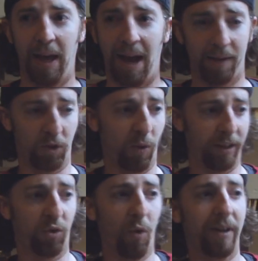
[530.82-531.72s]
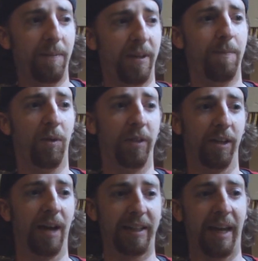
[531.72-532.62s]
And I was one of 20 people
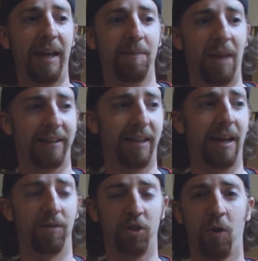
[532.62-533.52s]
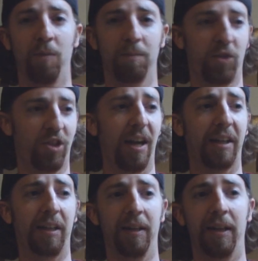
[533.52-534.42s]
here. I came that day, I was
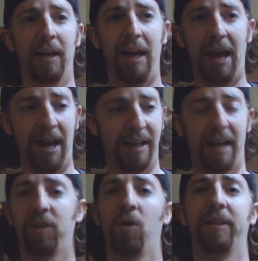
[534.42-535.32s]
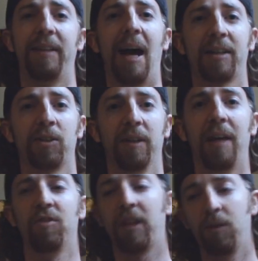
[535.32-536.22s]
homesick and had to go to the doctor.
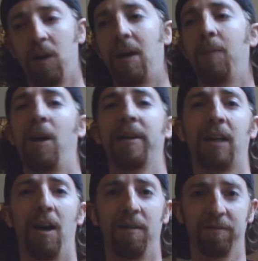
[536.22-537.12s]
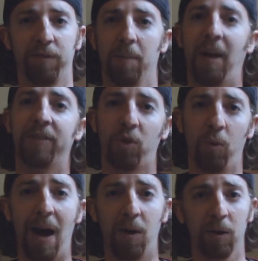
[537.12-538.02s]
And I was like, well, I want to come for about
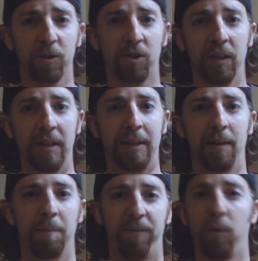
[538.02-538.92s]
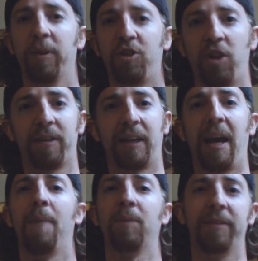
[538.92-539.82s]
2 hours before they shut the
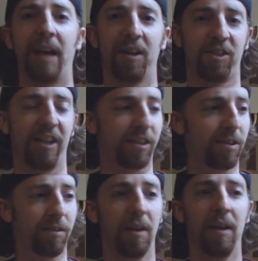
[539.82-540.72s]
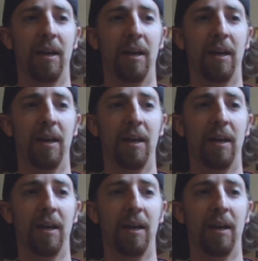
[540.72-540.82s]
Capitol down at 6.